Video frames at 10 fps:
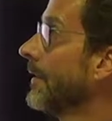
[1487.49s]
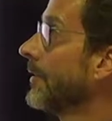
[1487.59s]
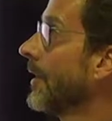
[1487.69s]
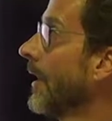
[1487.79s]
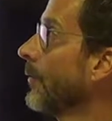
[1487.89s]

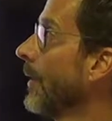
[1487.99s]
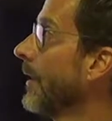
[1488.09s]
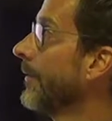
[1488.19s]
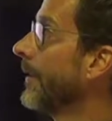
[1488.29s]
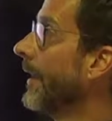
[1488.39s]
child
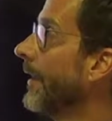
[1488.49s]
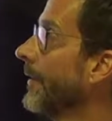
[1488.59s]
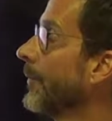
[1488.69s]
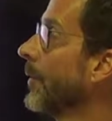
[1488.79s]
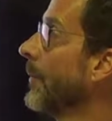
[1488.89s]
welfare,
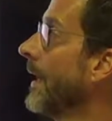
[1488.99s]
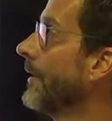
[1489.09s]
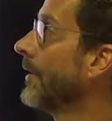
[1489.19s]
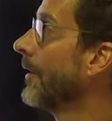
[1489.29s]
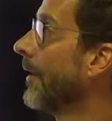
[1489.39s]

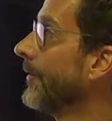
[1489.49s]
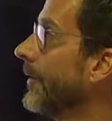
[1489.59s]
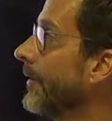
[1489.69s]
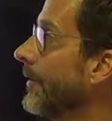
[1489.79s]
probation officer